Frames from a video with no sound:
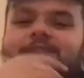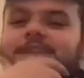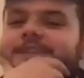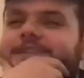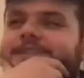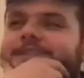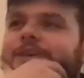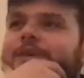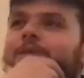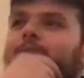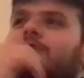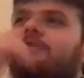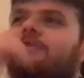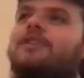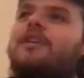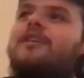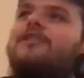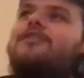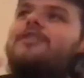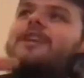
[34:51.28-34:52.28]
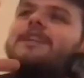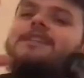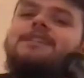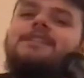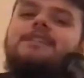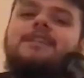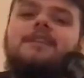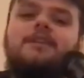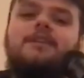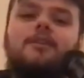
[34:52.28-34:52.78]
things and I would start trying to
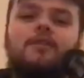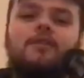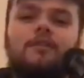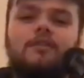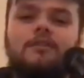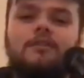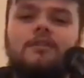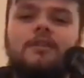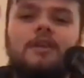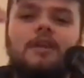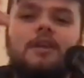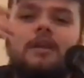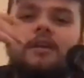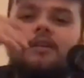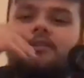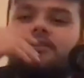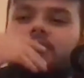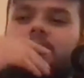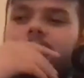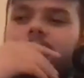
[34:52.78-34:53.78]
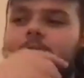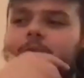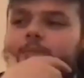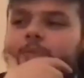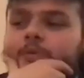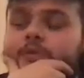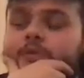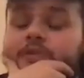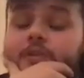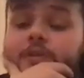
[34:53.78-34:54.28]
sing along. So it was
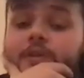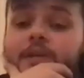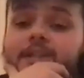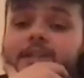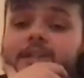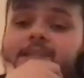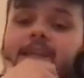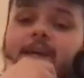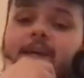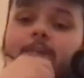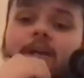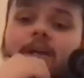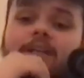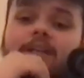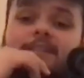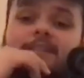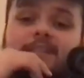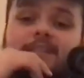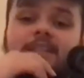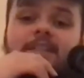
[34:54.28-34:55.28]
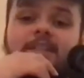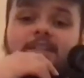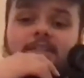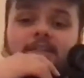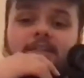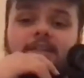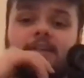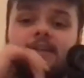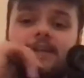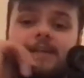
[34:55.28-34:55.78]
more so at that time like
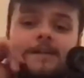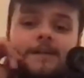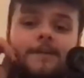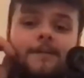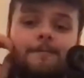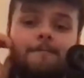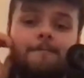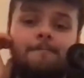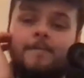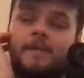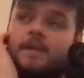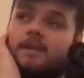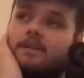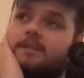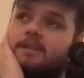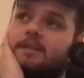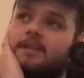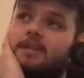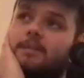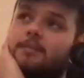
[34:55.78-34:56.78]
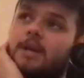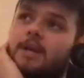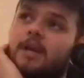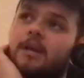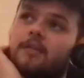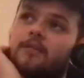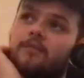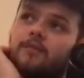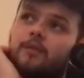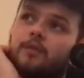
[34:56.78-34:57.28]
singing and them
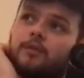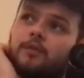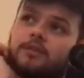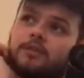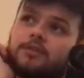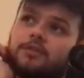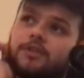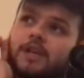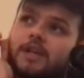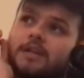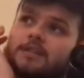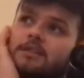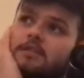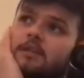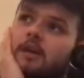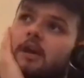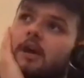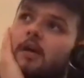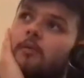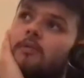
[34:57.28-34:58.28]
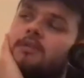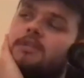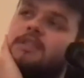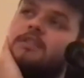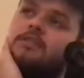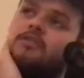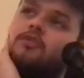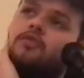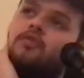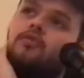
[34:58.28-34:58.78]
kind of focus tracks that I was
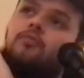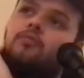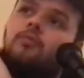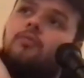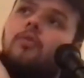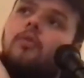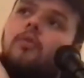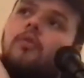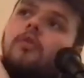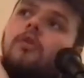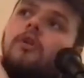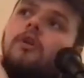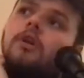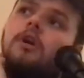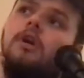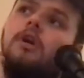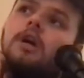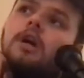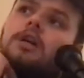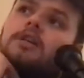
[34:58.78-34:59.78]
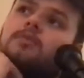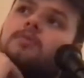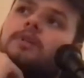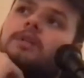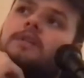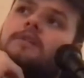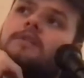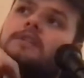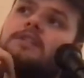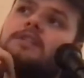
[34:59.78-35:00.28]
into more, as
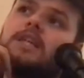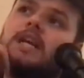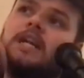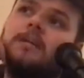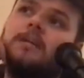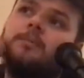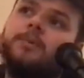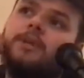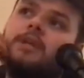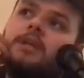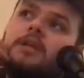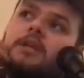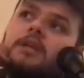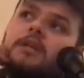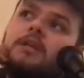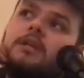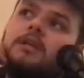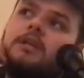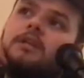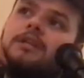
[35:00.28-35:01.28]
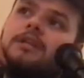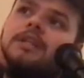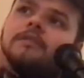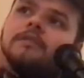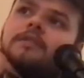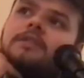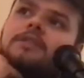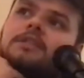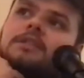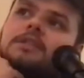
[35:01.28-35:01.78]
well as these kind of big
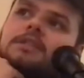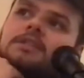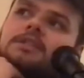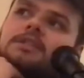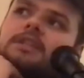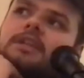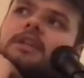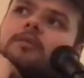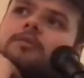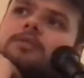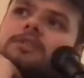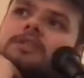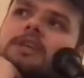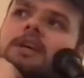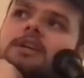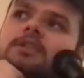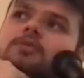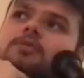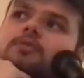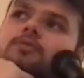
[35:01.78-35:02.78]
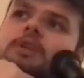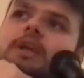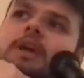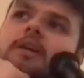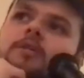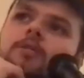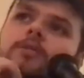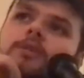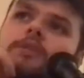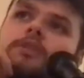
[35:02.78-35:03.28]
lyricists. It was the actual
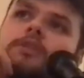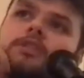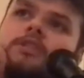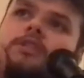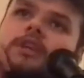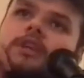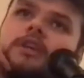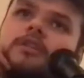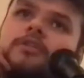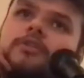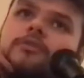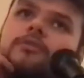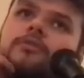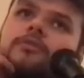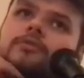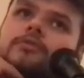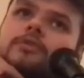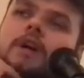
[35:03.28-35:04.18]
language that they used